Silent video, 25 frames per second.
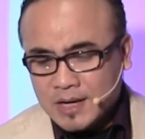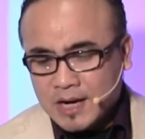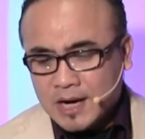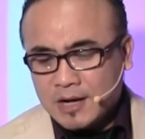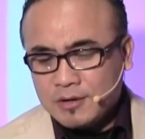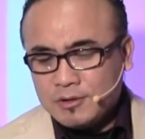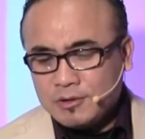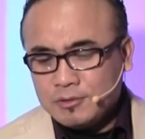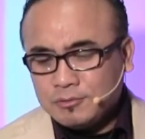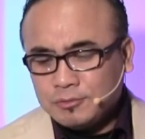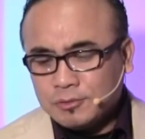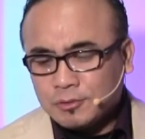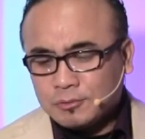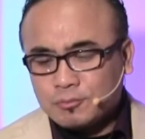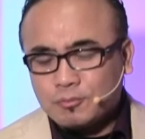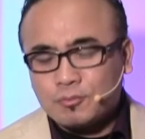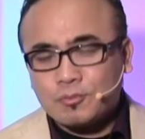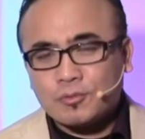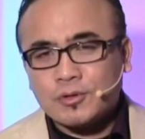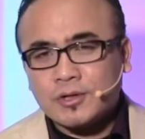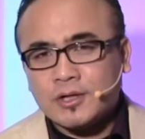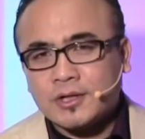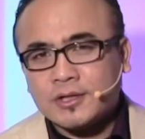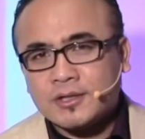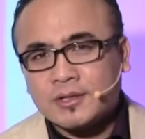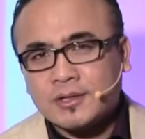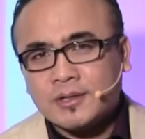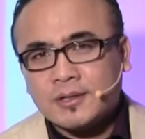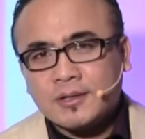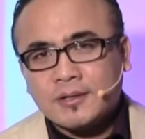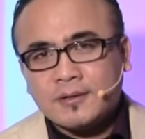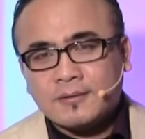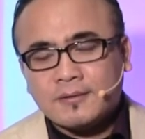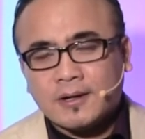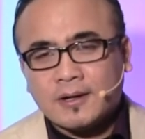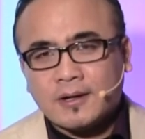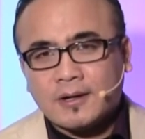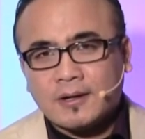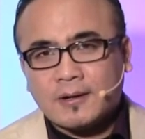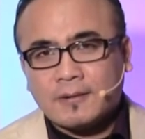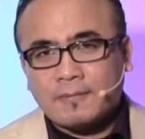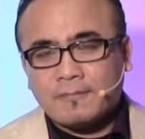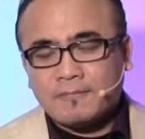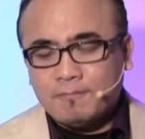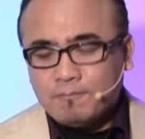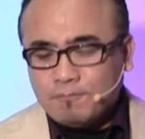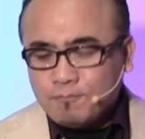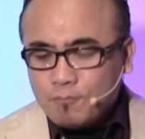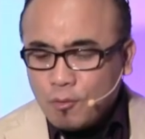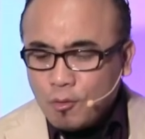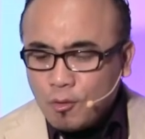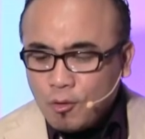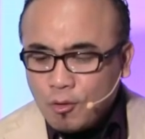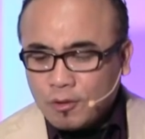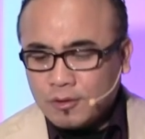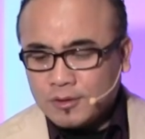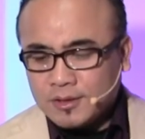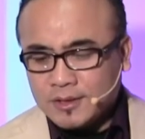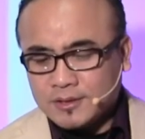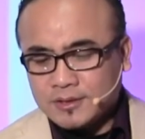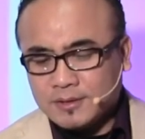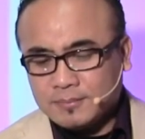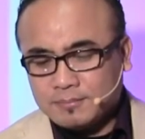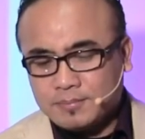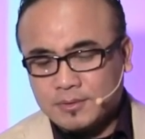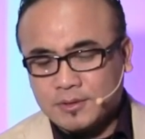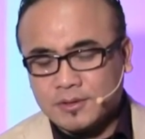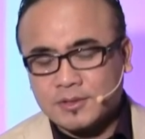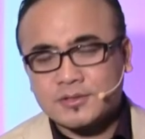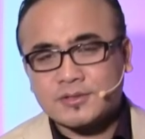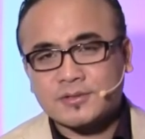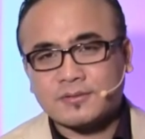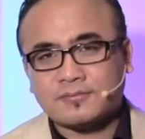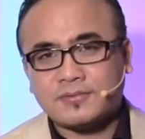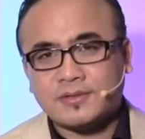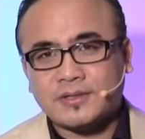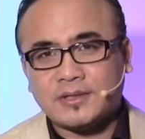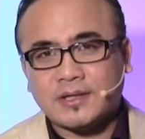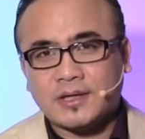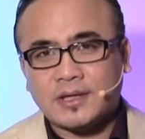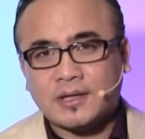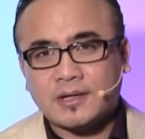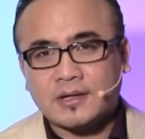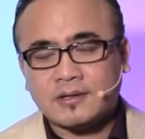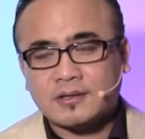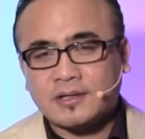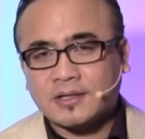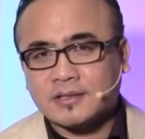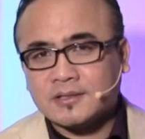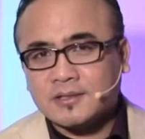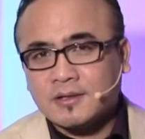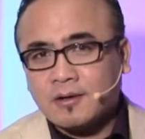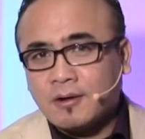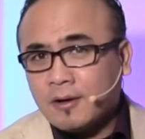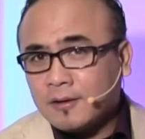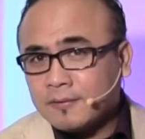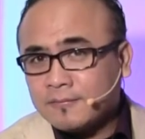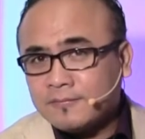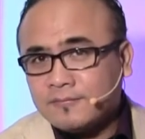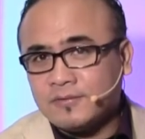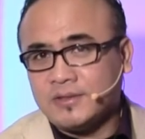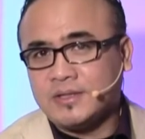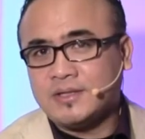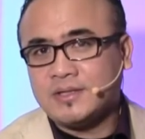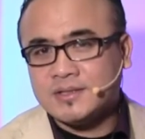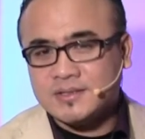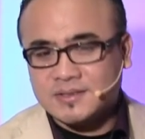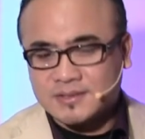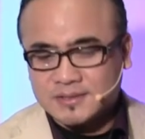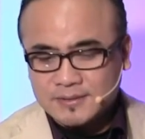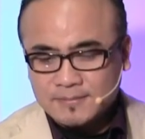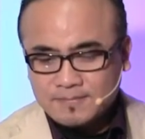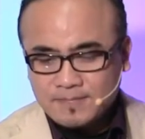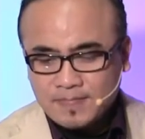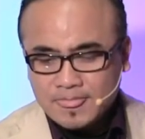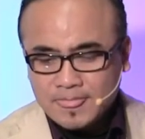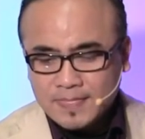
Are you not worth more than the birds of the air that God feeds?